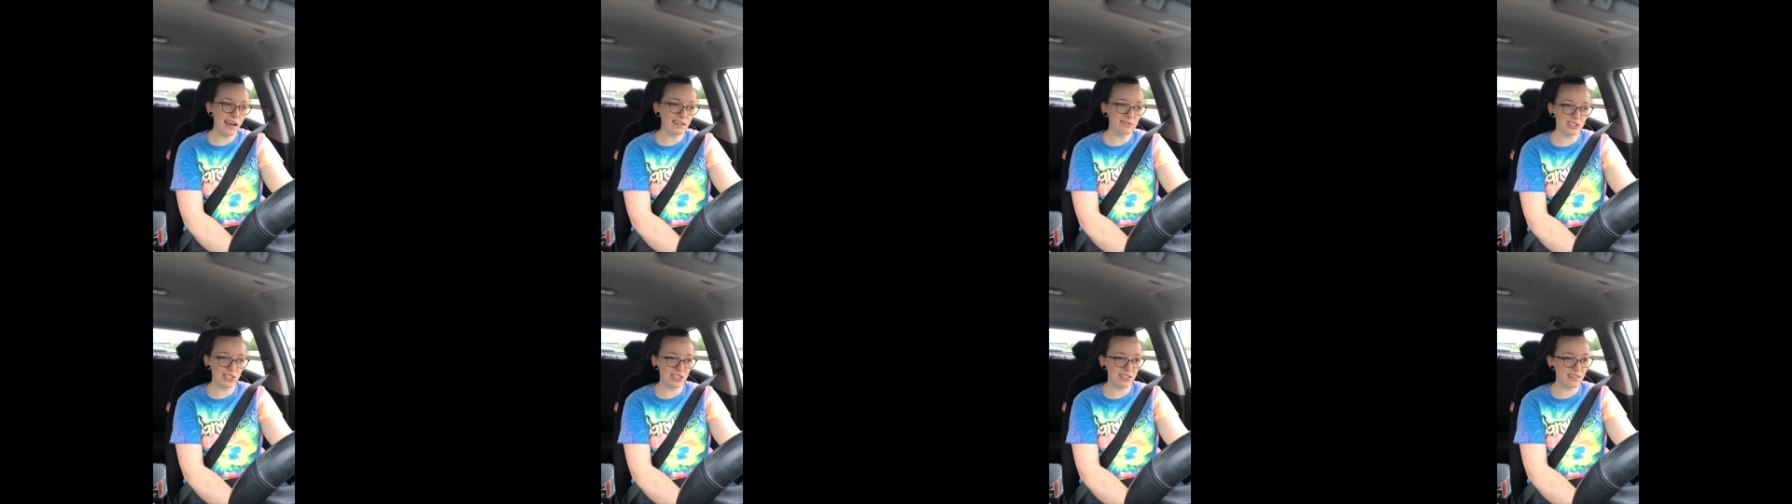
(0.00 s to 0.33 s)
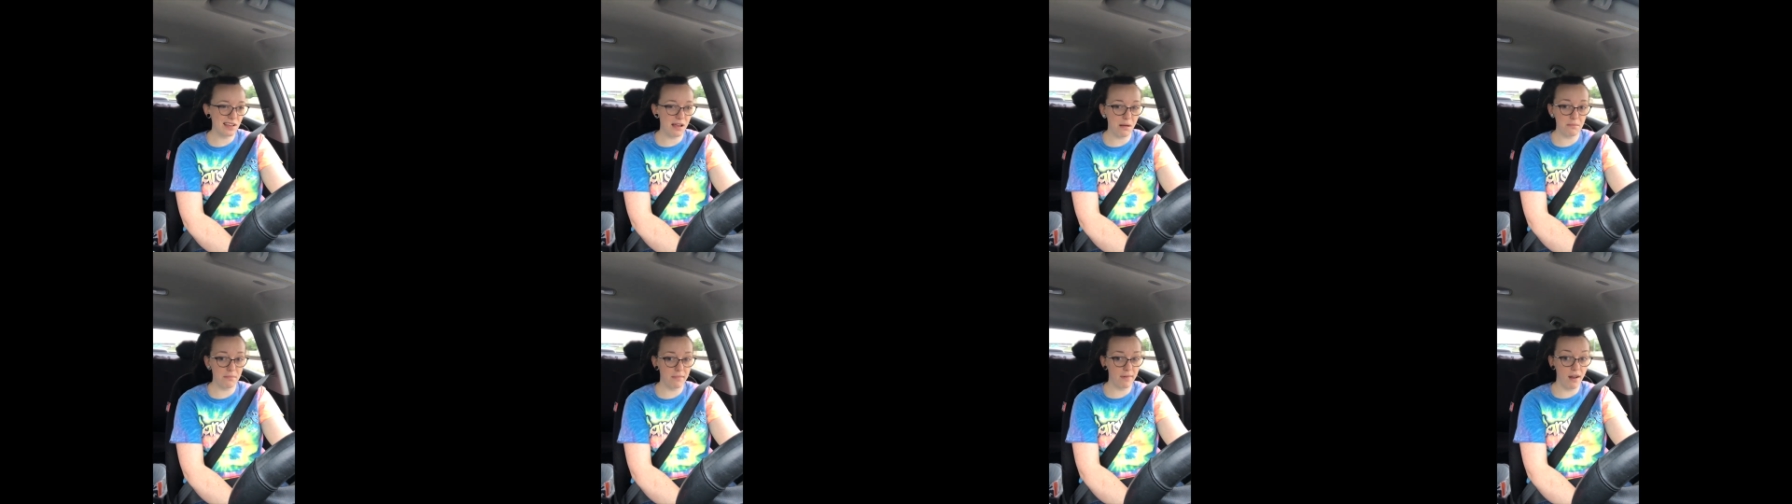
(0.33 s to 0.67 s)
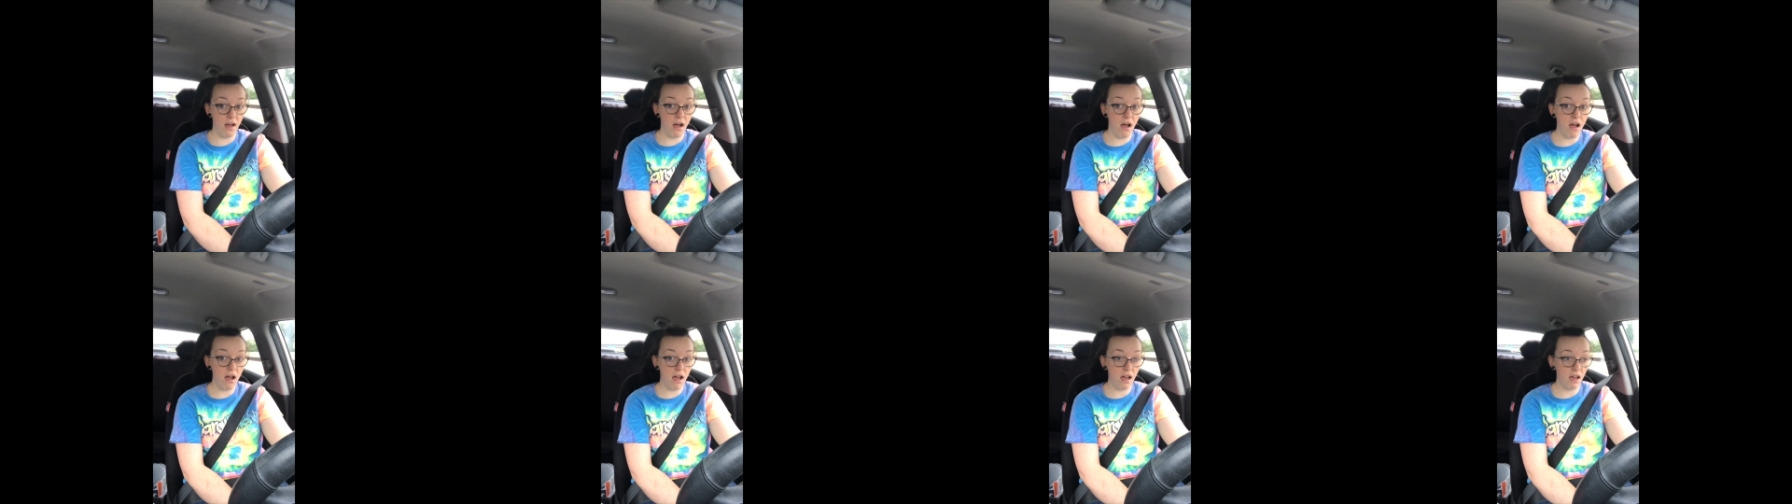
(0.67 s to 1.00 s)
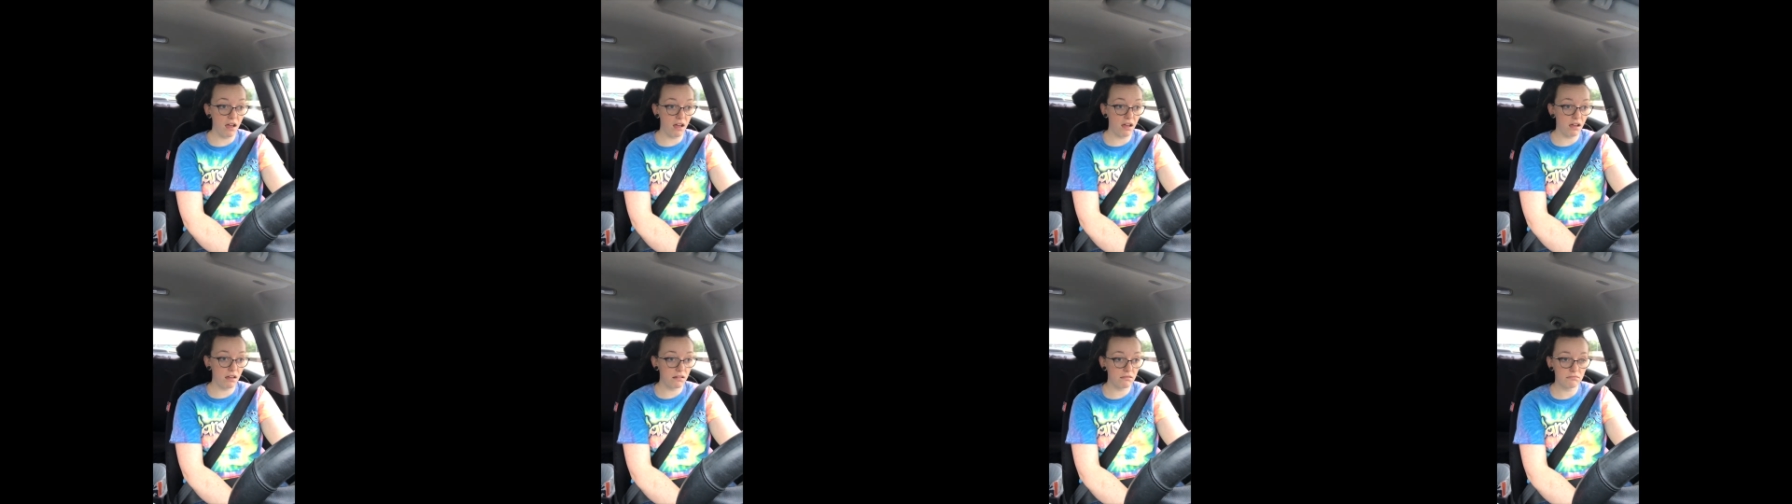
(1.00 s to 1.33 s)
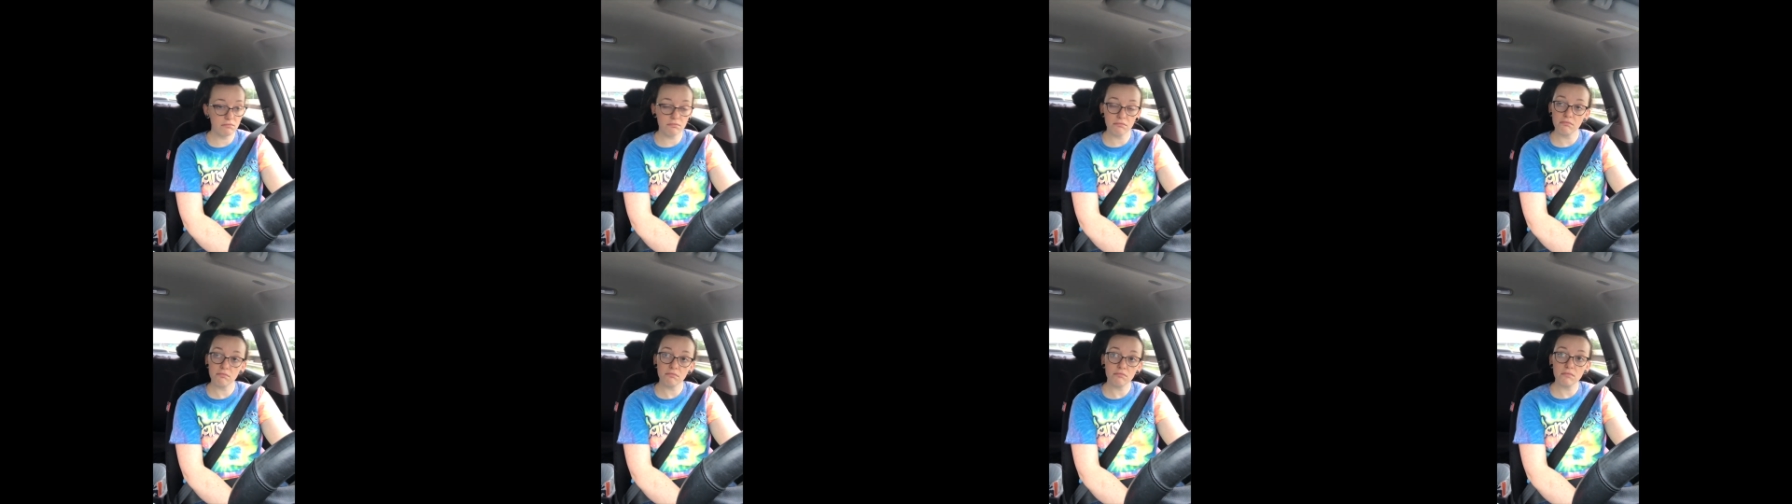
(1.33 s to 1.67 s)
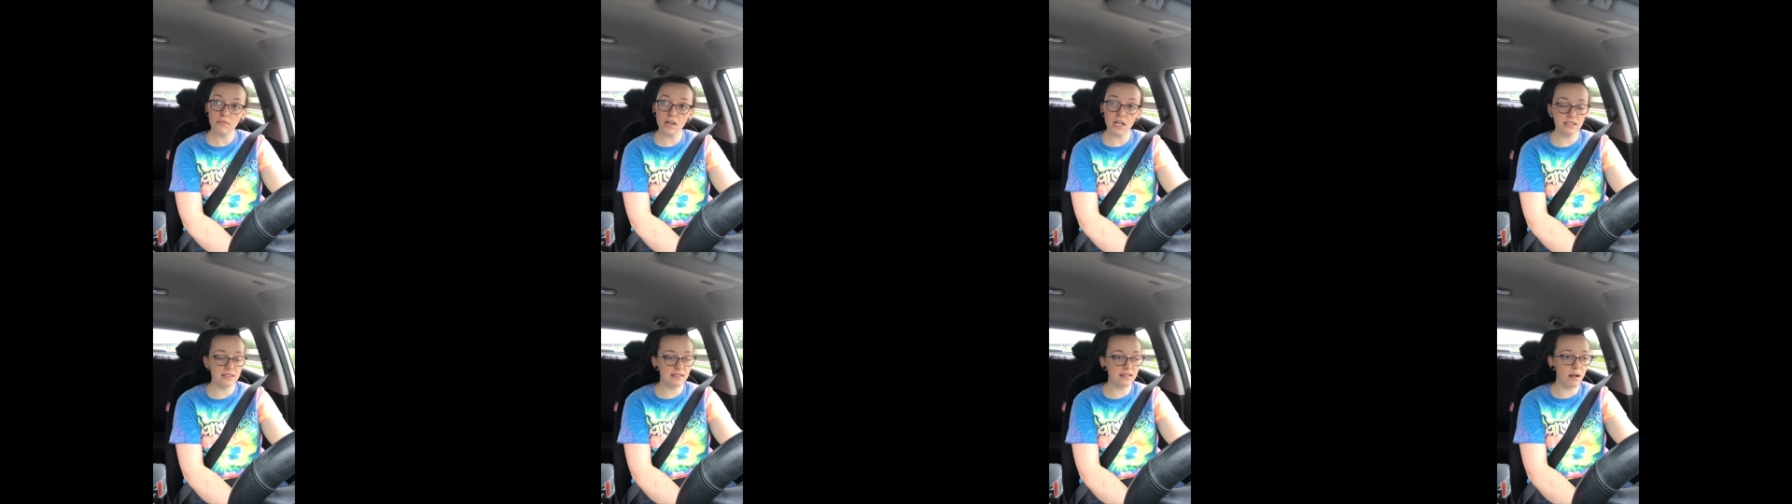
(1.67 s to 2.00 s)
I just am not.
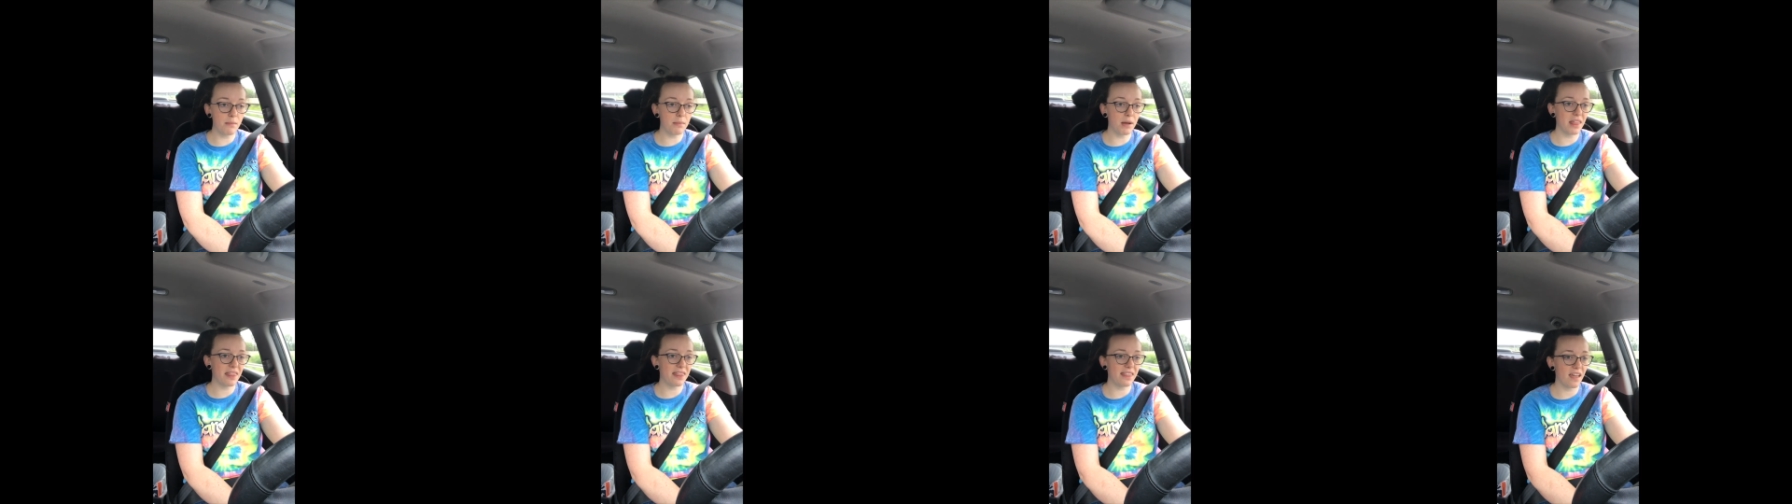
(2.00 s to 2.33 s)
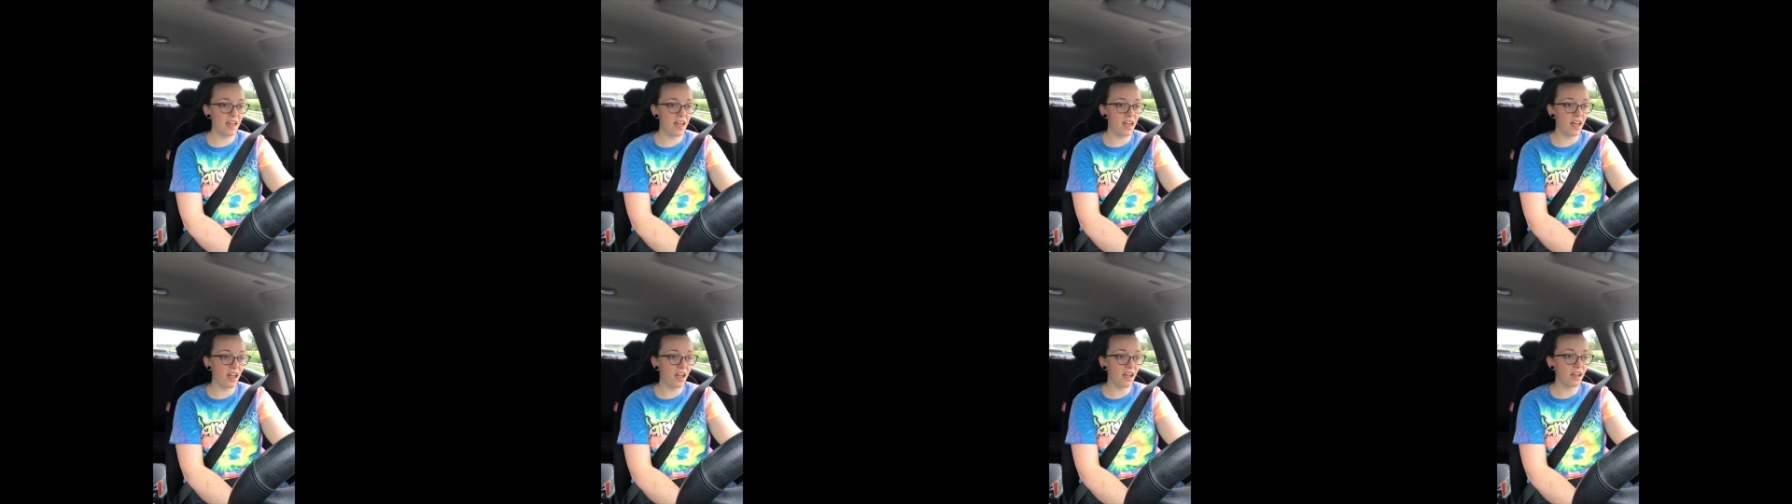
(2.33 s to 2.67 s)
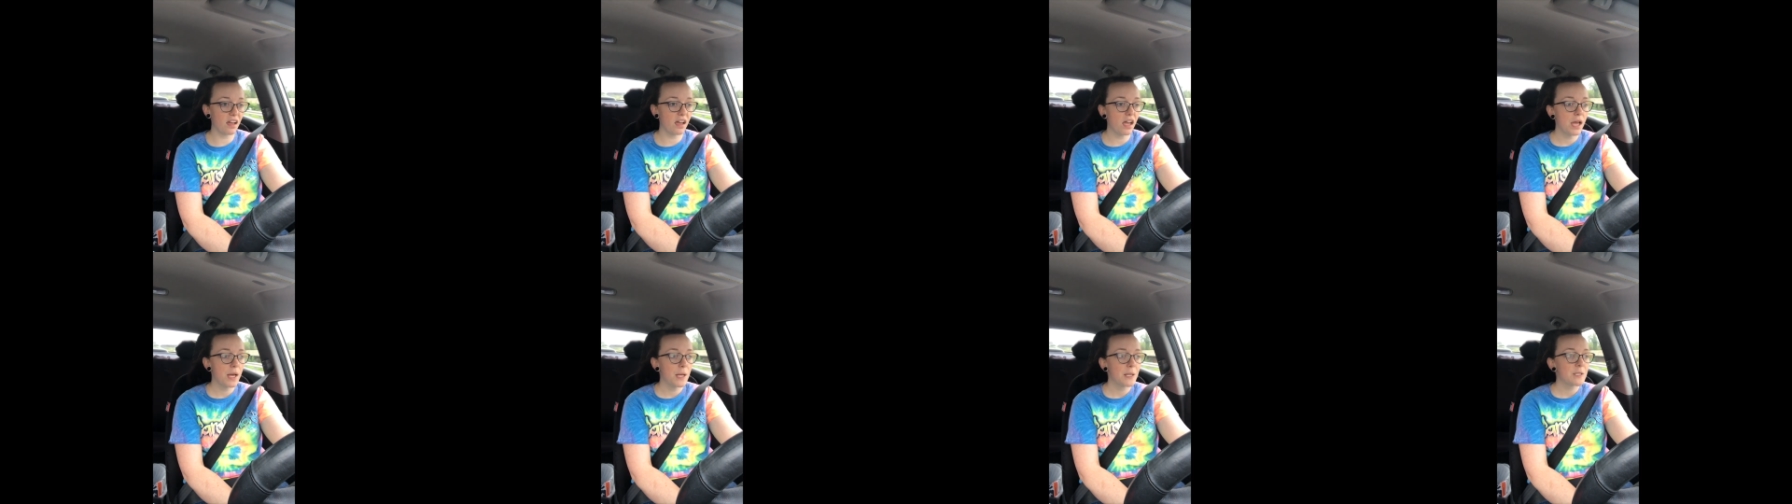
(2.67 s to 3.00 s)
It's not my thing.